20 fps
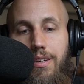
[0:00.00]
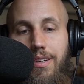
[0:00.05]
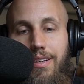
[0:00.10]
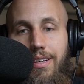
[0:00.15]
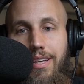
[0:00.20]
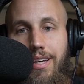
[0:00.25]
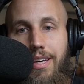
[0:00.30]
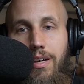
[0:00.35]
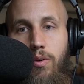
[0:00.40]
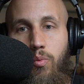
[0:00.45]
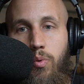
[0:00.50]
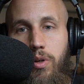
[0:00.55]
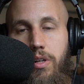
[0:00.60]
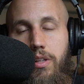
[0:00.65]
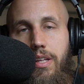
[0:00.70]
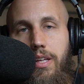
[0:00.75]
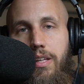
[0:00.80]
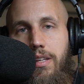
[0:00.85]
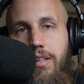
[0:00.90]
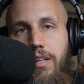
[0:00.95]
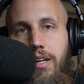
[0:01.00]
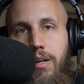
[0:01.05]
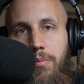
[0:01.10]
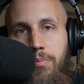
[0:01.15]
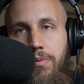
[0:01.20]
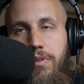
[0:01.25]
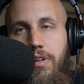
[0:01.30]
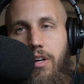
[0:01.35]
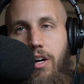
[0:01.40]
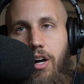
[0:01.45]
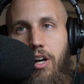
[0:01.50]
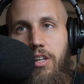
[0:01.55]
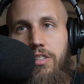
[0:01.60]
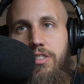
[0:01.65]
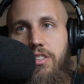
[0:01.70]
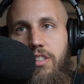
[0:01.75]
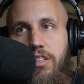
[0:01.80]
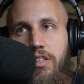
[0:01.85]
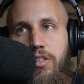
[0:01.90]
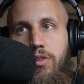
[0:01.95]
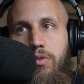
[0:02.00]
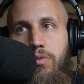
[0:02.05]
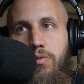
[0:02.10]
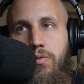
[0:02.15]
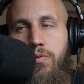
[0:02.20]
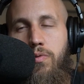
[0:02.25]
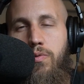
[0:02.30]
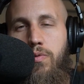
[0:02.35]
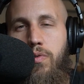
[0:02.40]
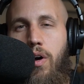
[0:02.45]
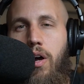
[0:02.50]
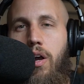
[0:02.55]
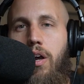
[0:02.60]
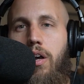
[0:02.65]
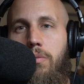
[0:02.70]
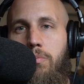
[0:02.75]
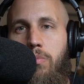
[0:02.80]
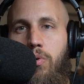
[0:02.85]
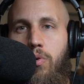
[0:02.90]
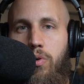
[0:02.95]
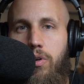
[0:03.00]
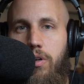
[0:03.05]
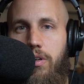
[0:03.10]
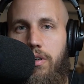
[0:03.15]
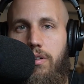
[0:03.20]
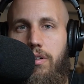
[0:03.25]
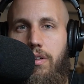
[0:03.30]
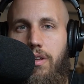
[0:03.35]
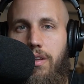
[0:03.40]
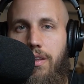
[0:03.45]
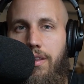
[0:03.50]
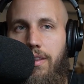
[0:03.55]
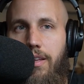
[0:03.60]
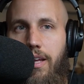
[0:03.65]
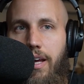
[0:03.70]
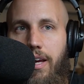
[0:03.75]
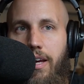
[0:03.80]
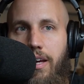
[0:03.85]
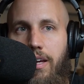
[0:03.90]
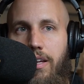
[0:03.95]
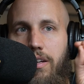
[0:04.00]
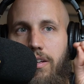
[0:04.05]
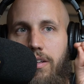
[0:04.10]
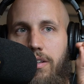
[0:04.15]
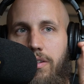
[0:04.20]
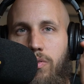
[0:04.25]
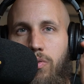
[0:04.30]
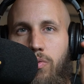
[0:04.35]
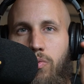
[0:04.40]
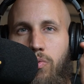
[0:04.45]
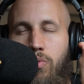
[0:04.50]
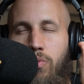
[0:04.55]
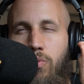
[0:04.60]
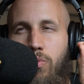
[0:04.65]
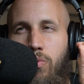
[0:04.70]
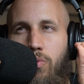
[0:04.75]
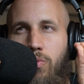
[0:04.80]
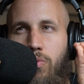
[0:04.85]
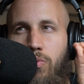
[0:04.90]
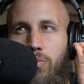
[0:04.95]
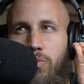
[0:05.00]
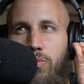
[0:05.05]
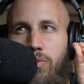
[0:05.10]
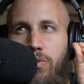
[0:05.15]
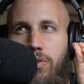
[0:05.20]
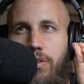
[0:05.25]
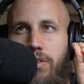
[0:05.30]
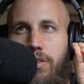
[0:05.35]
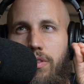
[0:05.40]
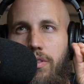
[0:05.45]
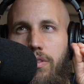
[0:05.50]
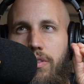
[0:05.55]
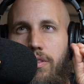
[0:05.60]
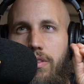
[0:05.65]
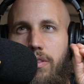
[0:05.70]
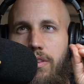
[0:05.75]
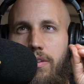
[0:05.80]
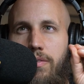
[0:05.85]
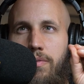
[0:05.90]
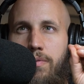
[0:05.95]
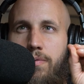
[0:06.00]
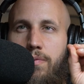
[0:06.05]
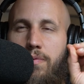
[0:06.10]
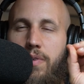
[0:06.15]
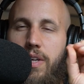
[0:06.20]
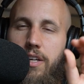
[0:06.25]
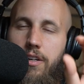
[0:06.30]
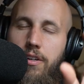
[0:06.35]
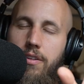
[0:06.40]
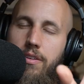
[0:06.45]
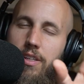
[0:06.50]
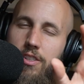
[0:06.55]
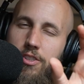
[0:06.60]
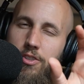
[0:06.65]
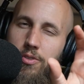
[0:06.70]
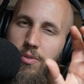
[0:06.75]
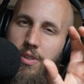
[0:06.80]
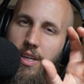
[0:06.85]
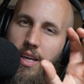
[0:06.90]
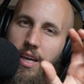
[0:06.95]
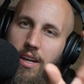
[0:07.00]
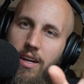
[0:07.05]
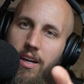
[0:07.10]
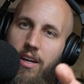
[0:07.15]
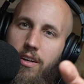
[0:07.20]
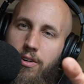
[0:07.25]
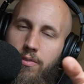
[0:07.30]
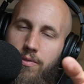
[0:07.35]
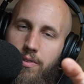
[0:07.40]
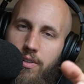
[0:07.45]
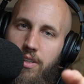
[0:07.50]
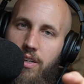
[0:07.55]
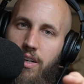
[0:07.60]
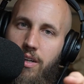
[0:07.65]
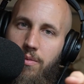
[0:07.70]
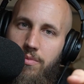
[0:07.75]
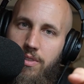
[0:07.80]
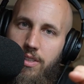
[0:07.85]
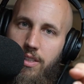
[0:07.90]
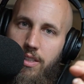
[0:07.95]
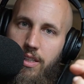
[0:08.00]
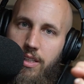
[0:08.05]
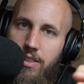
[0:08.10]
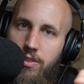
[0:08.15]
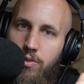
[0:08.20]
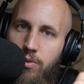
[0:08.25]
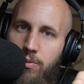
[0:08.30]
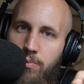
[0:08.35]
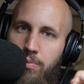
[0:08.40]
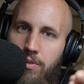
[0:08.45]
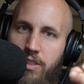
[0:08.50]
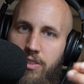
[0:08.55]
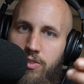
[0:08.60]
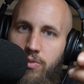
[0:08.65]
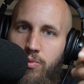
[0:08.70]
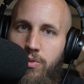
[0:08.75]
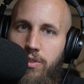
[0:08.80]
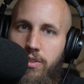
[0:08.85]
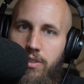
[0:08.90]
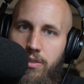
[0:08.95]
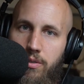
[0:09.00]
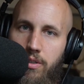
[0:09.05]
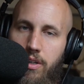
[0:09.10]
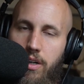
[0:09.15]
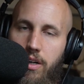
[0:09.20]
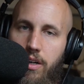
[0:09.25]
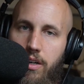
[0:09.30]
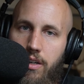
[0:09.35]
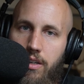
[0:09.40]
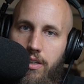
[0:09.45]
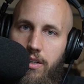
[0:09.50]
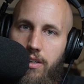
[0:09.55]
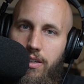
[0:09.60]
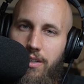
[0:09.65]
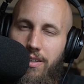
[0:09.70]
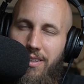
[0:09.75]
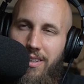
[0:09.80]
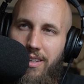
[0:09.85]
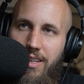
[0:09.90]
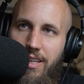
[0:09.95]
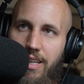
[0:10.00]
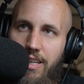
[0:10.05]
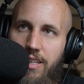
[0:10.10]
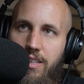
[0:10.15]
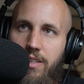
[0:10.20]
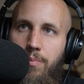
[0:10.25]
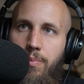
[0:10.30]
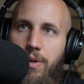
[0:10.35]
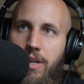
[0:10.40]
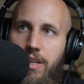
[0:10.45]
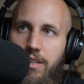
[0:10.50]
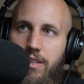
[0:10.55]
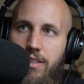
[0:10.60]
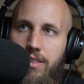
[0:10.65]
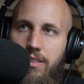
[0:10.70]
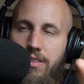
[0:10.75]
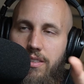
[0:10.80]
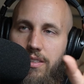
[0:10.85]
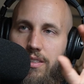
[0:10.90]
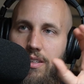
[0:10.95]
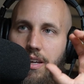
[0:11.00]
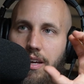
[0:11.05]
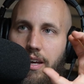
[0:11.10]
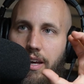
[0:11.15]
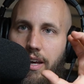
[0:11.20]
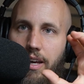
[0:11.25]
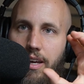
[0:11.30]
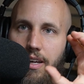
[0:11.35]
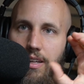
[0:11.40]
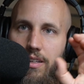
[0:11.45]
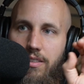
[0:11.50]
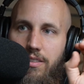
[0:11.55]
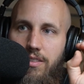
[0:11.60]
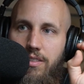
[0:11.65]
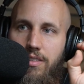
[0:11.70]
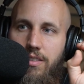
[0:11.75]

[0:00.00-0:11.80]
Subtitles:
it will end up costing you far more than the fear that you cannot overcome to get to a place where you are independent and